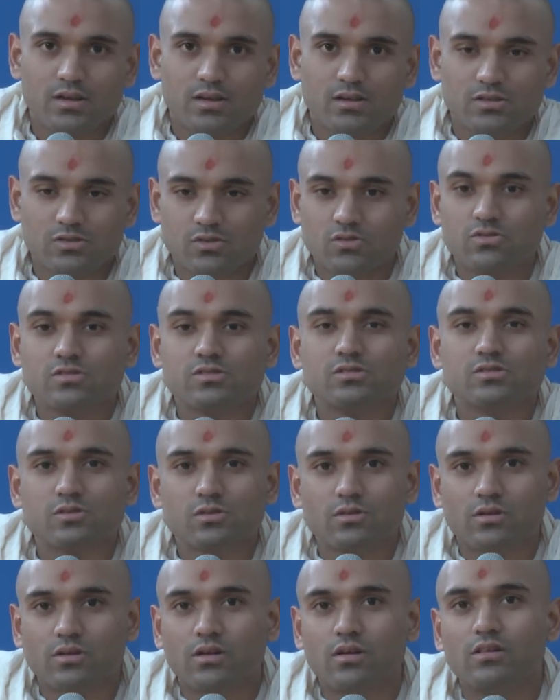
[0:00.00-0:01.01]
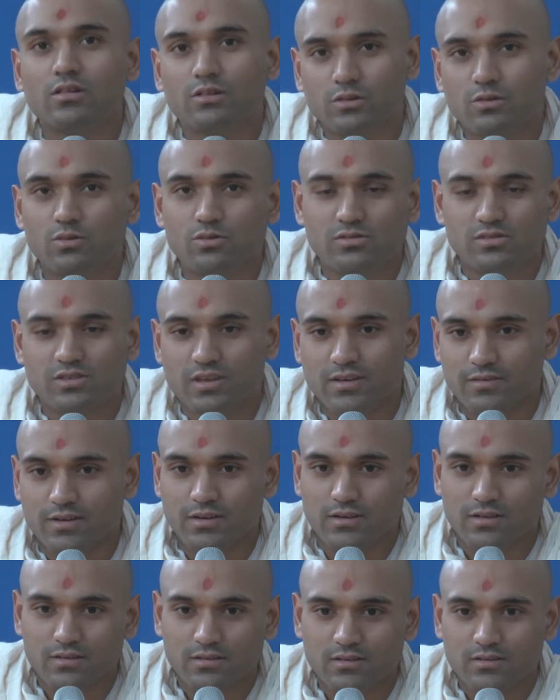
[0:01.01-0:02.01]
So there's certain clues
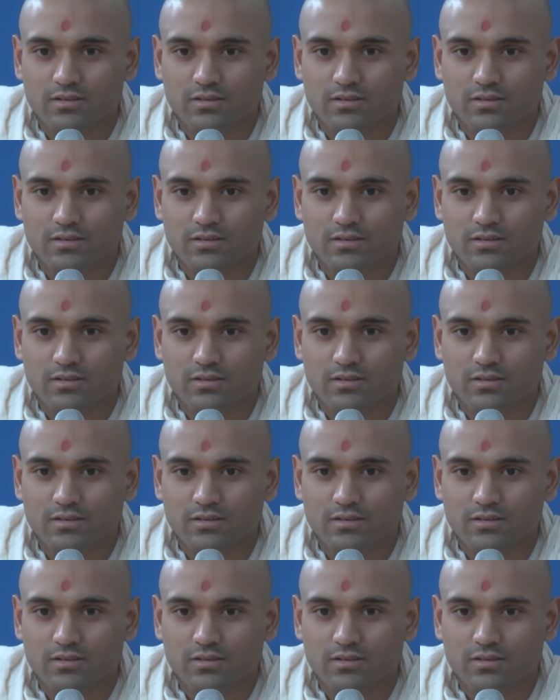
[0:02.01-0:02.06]
given,